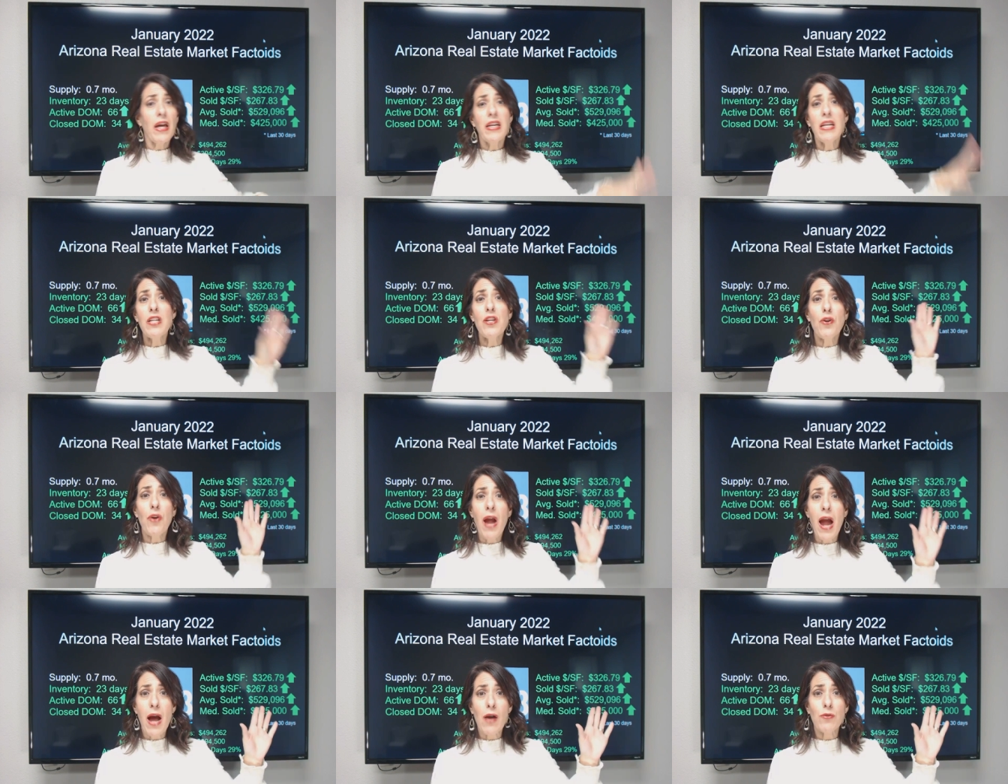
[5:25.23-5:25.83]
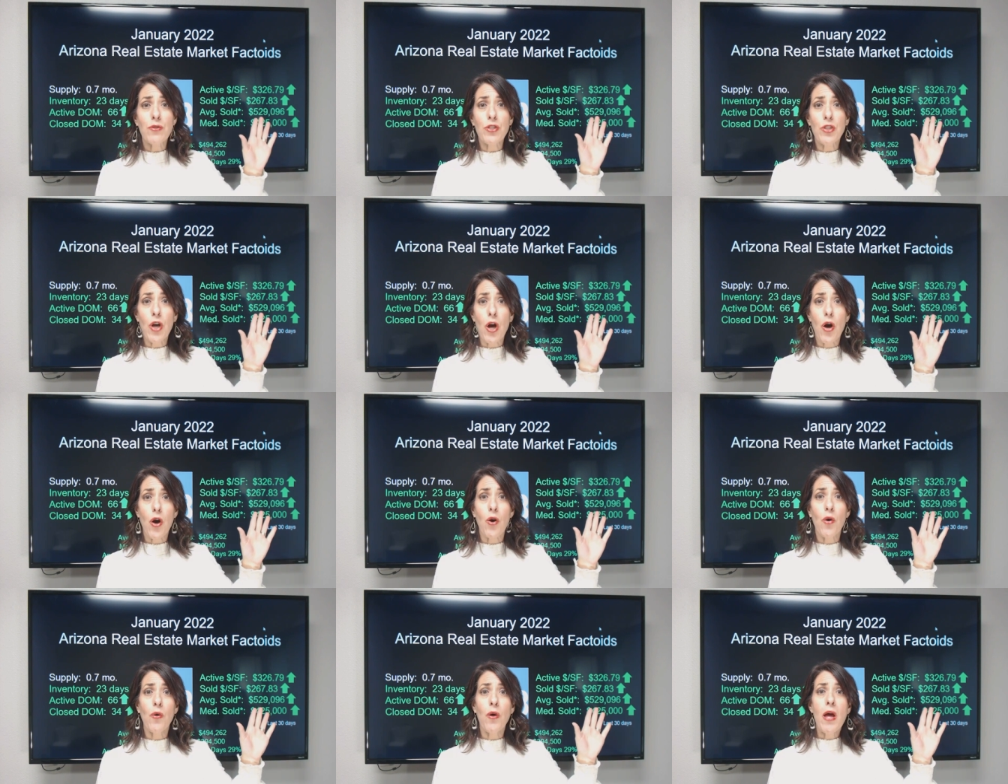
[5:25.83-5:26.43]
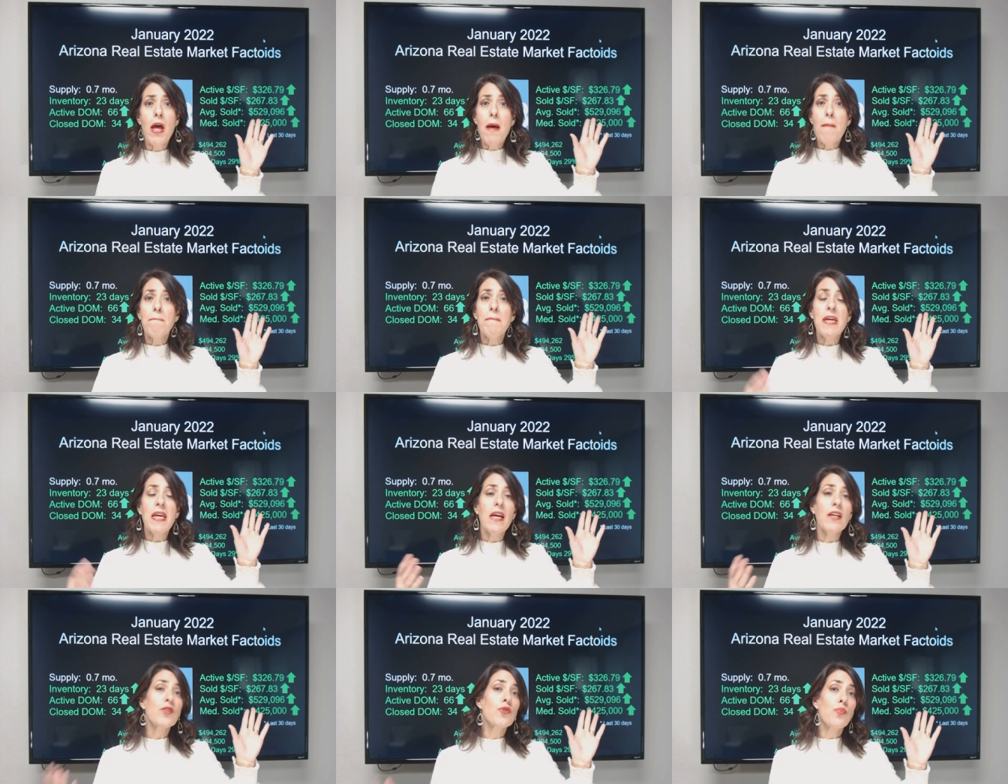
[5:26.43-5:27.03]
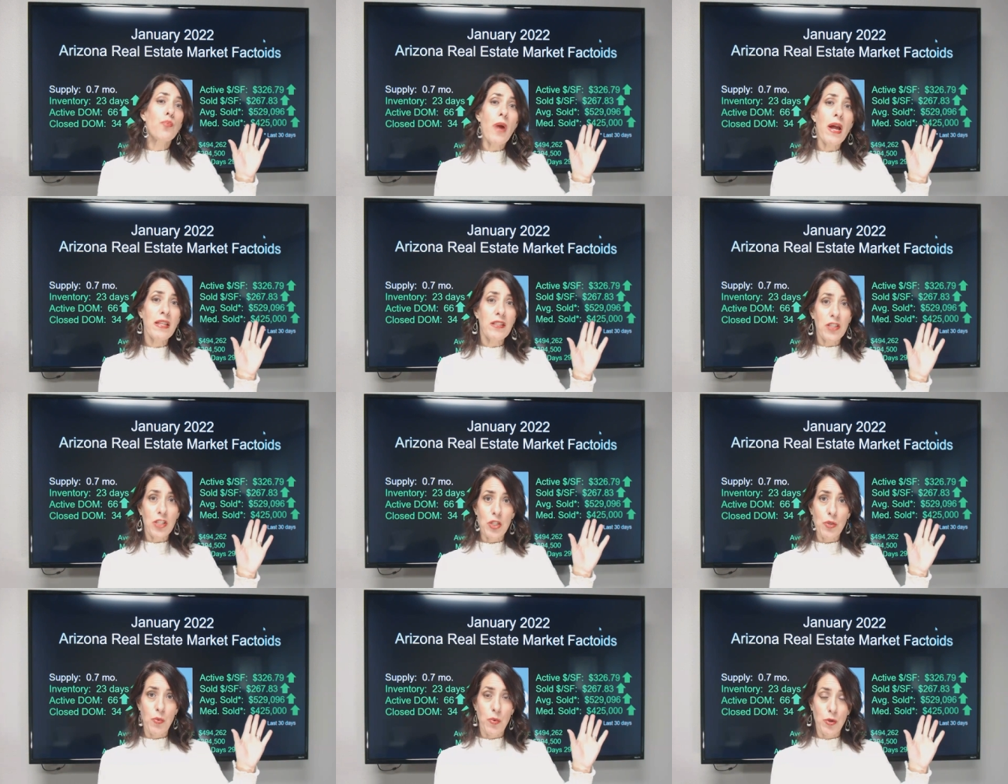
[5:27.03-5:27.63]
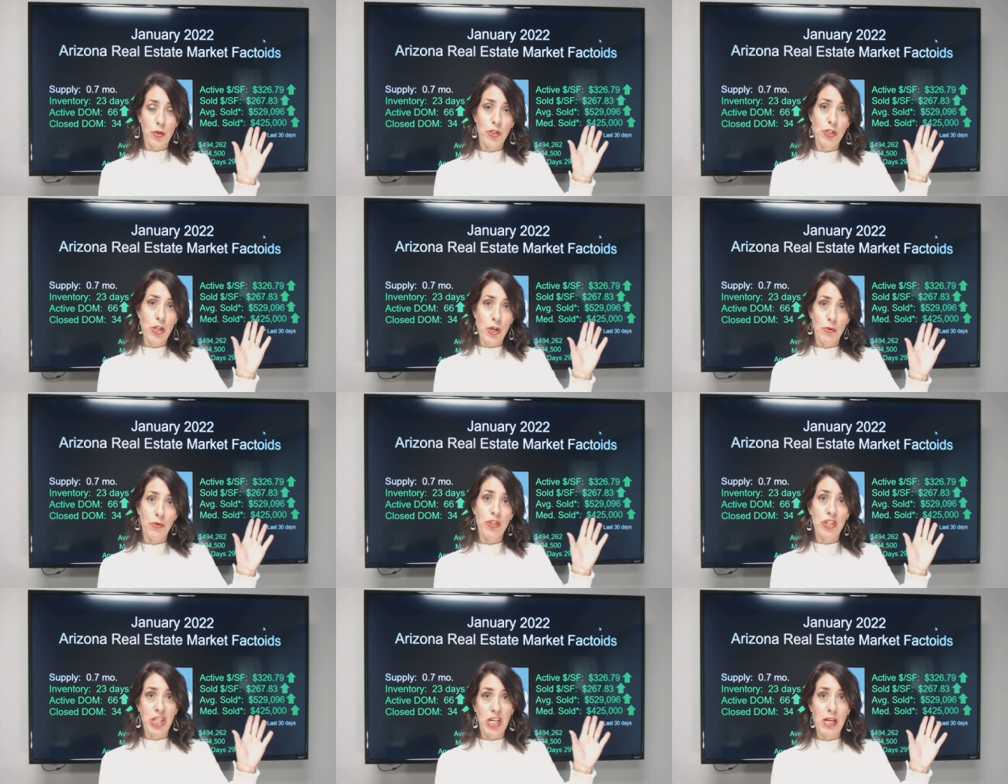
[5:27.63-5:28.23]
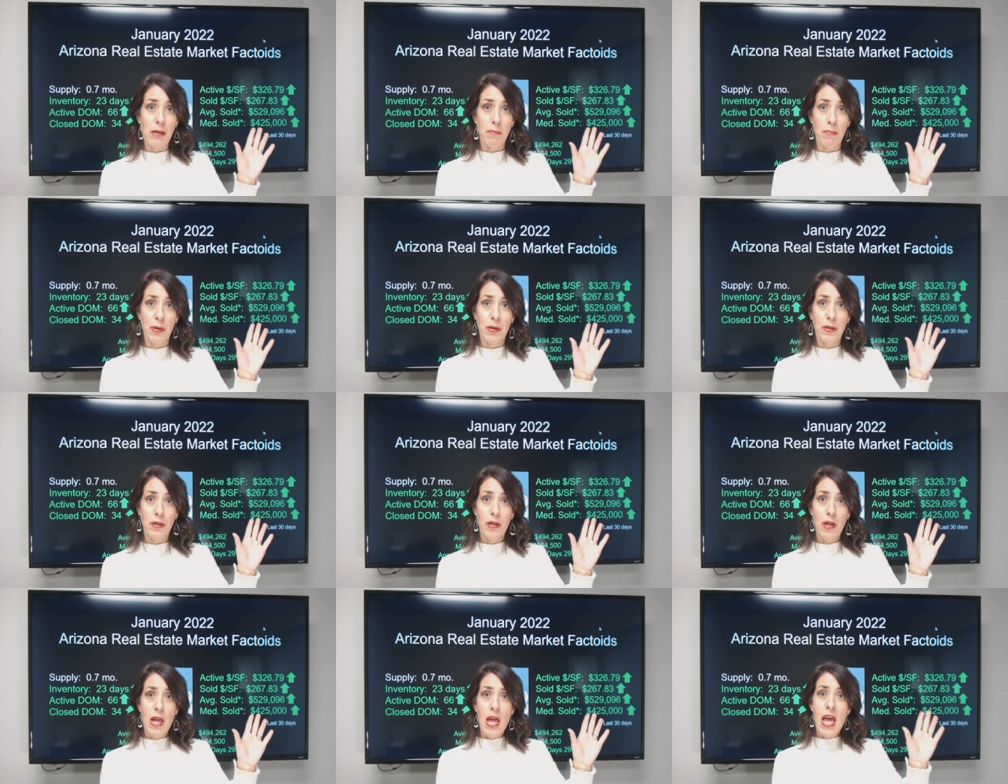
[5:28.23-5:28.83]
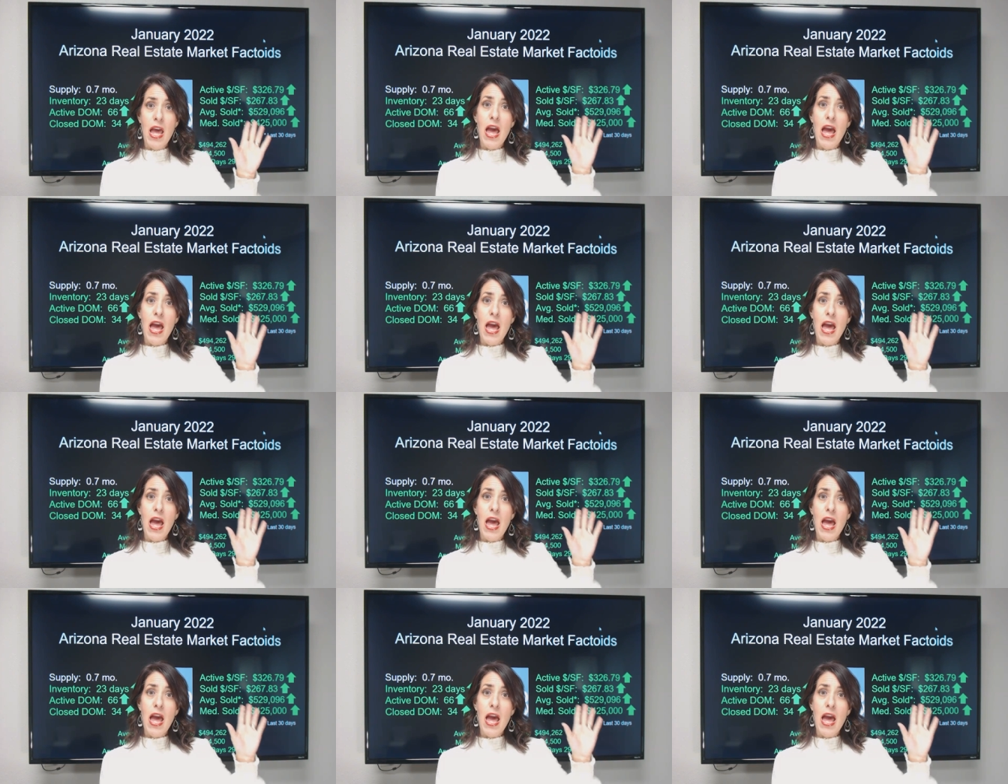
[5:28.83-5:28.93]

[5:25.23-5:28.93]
for letting your house go because rents were so cheap.